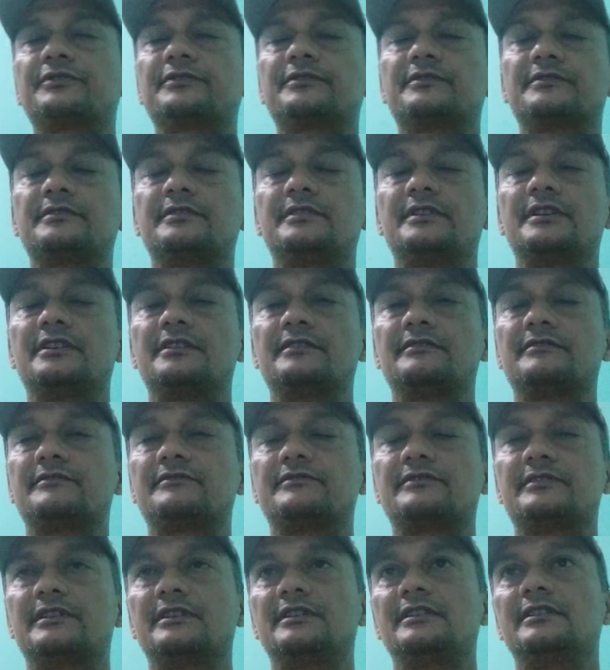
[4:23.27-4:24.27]

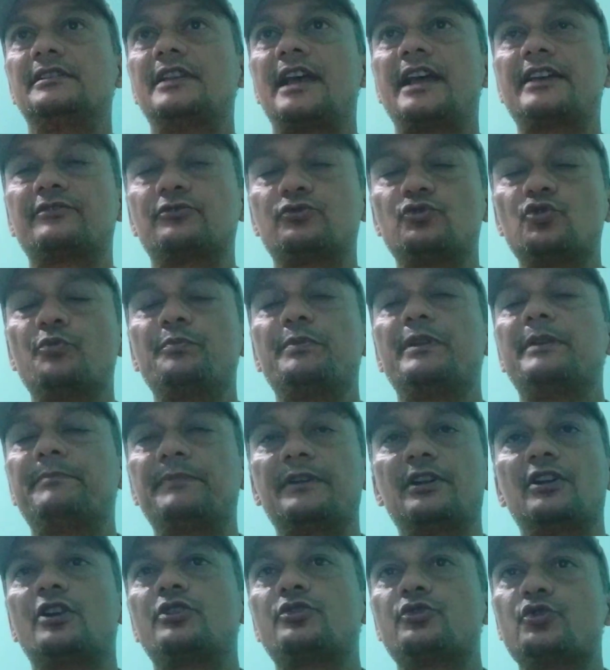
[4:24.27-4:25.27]
like two
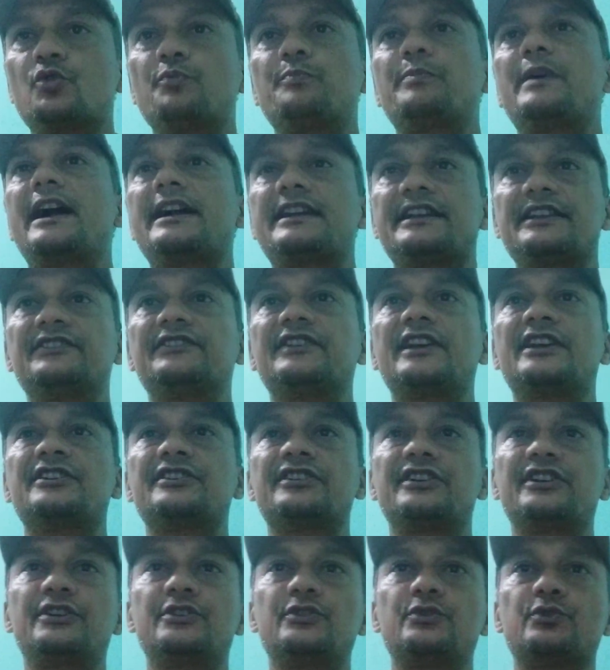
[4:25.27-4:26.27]
people or two parties
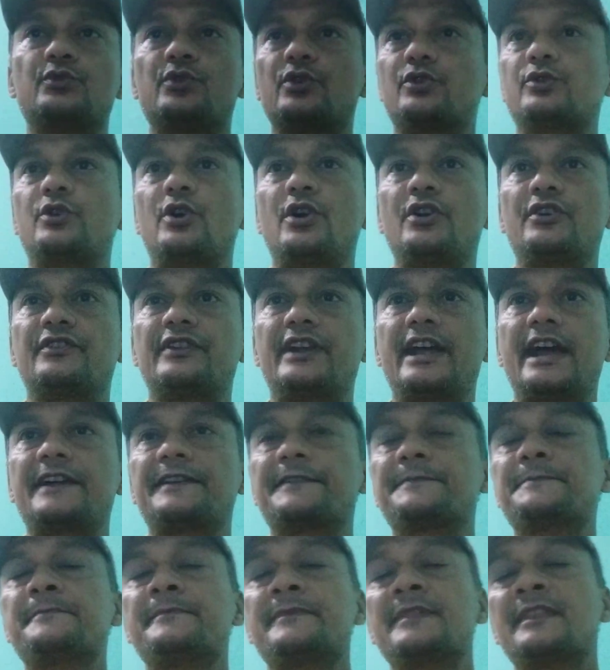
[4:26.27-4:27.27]
enter into a
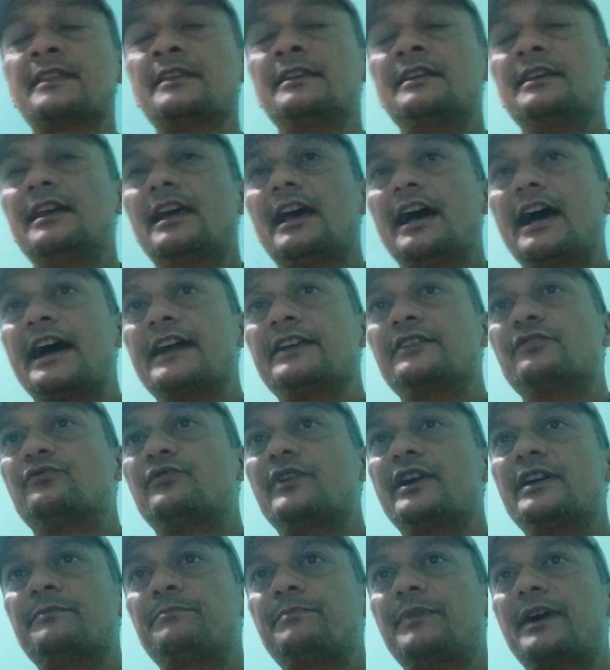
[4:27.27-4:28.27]
contract, and
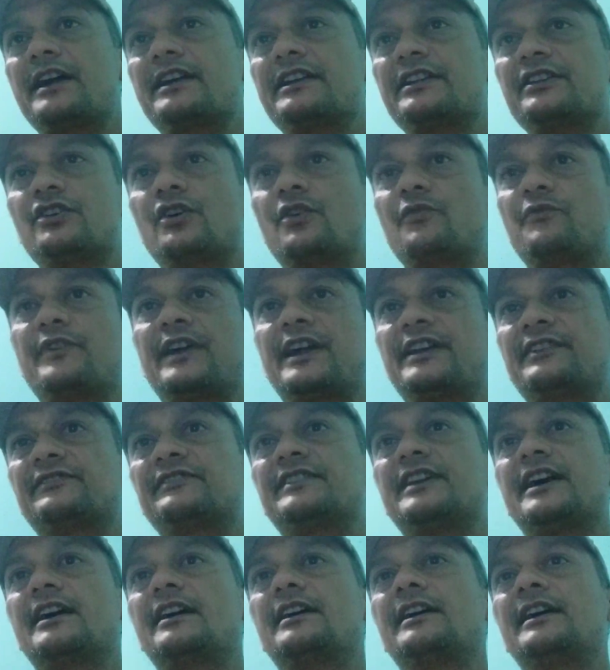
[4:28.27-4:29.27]
one party offends
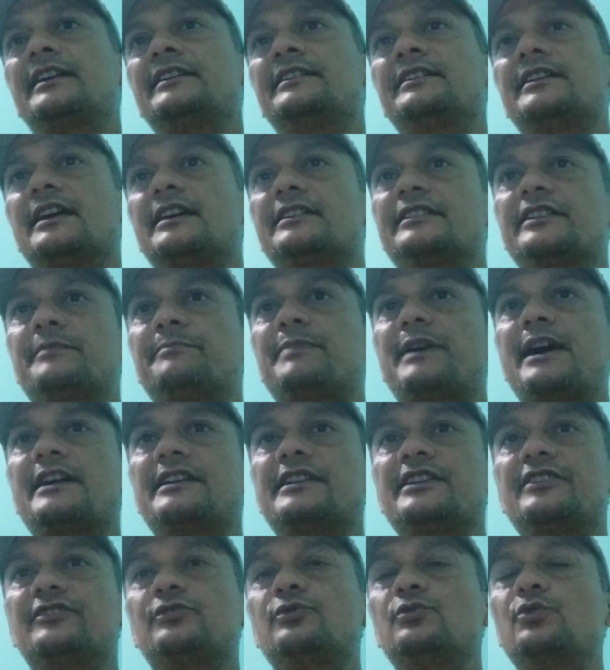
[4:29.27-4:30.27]
and other
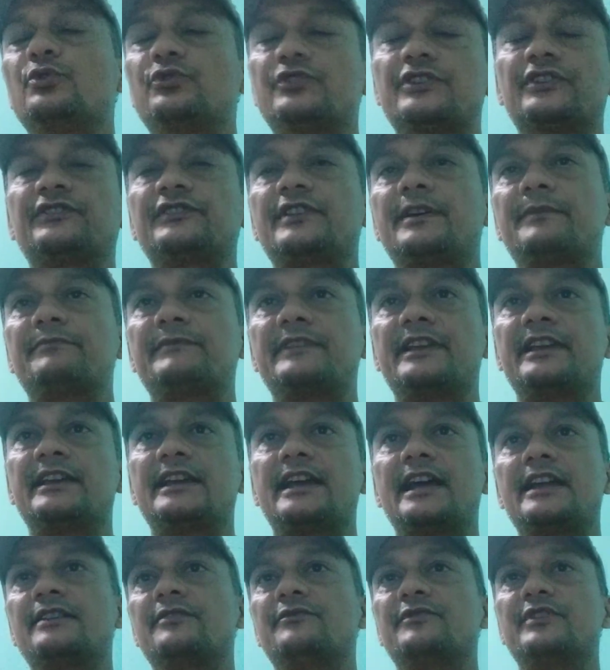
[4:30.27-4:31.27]
parties loses
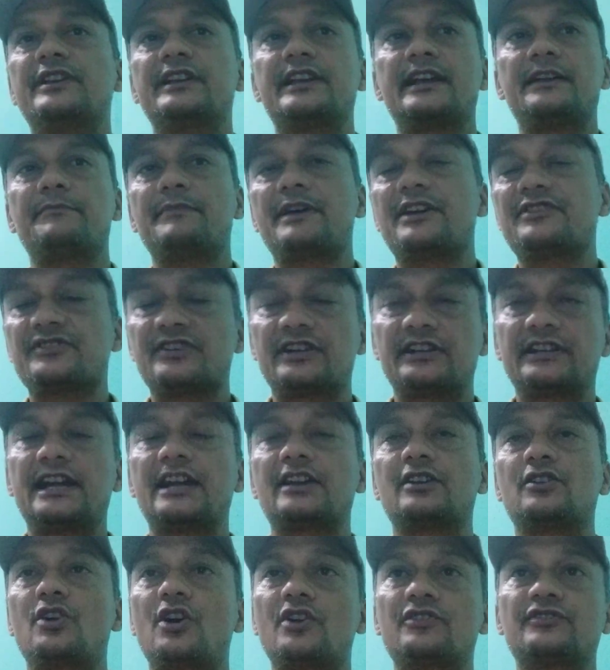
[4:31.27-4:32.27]
something, and we can measure
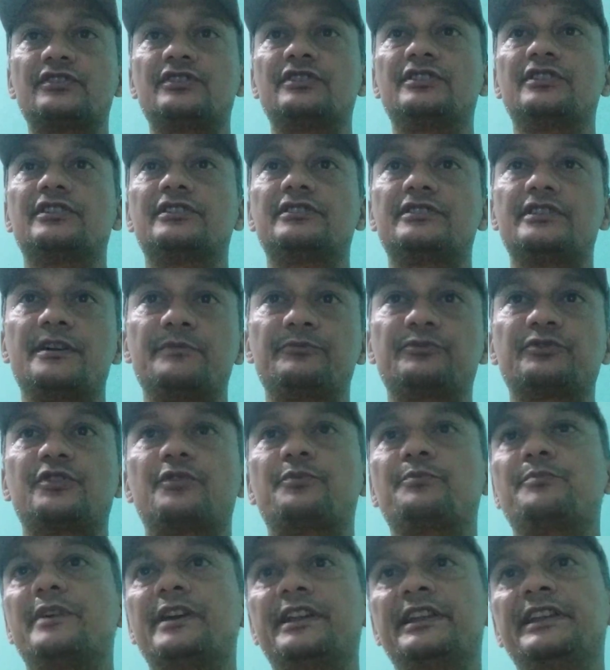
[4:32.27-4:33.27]
that loss in the terms
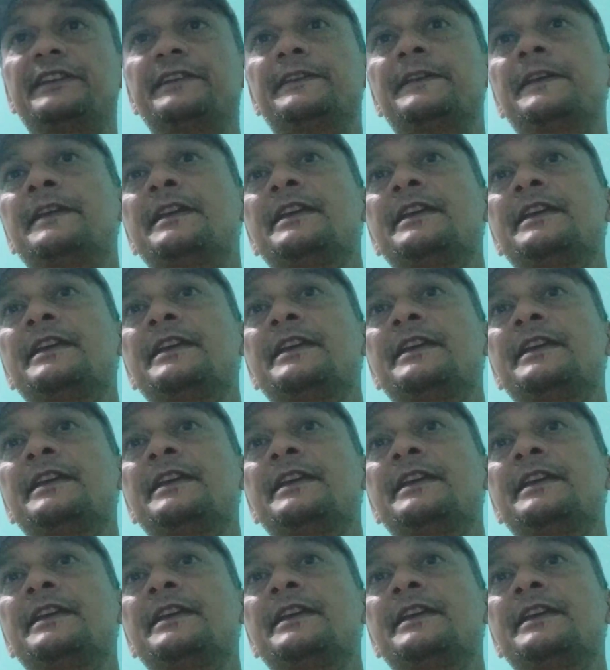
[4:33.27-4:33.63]
of money.